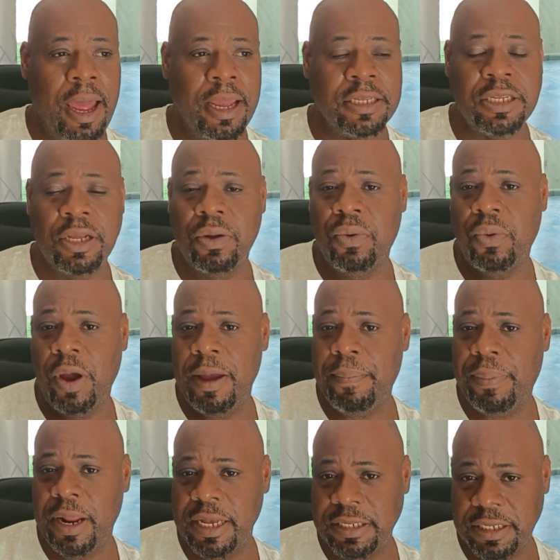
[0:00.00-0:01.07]
It's a great
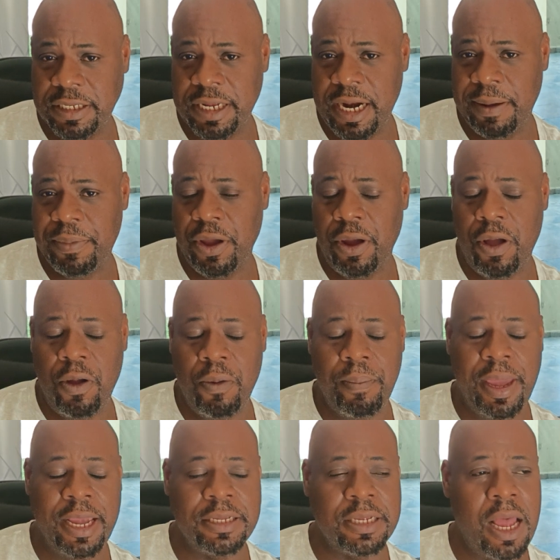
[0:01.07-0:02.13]
place to set up your home
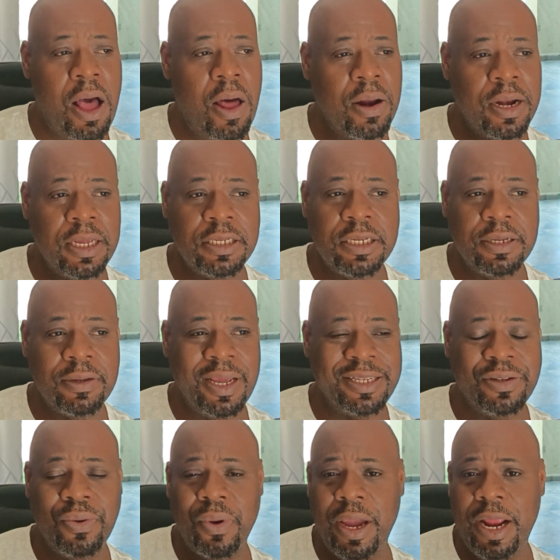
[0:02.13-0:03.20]
base. All of these,
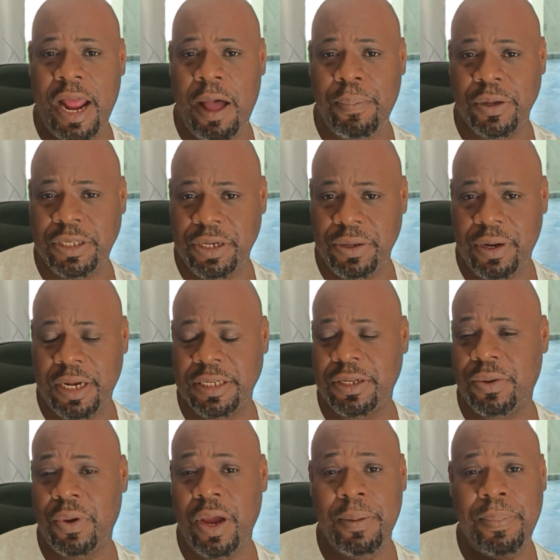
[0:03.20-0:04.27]
it's great opportunities.
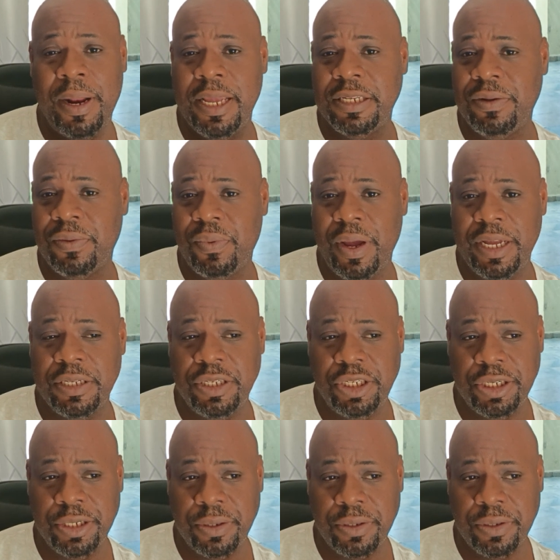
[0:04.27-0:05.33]
Great place to raise
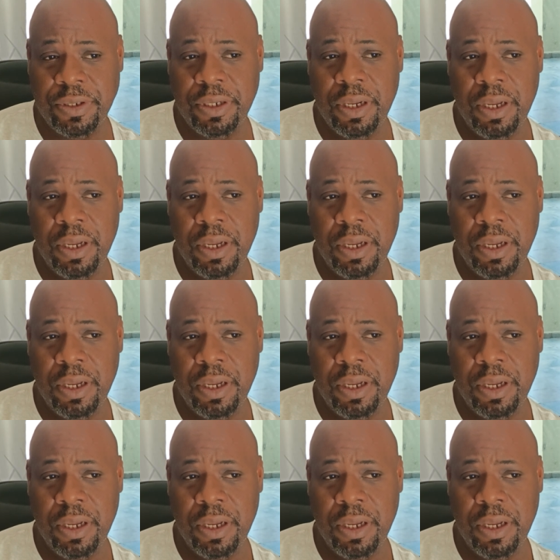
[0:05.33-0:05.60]
children.